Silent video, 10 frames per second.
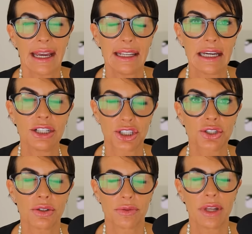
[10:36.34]
Yeah,
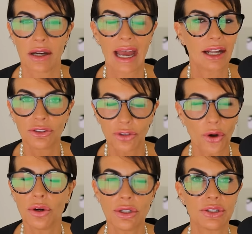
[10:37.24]
sure. Well, I
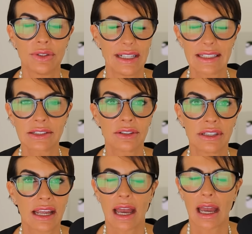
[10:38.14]
told you
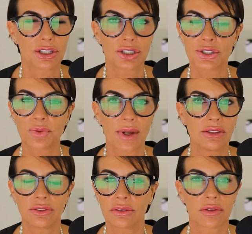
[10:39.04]
yesterday, I just
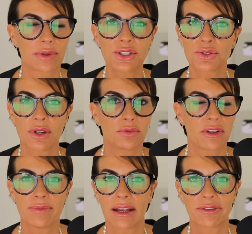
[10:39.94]
went to a restaurant
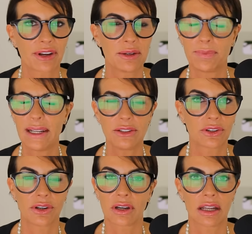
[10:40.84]
with my friend
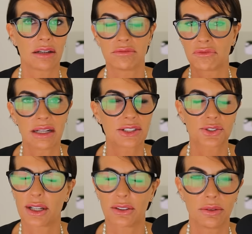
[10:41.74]
Peter and went
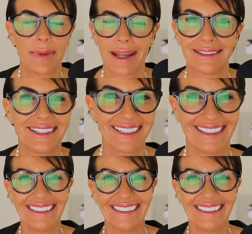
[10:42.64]
straight to bed.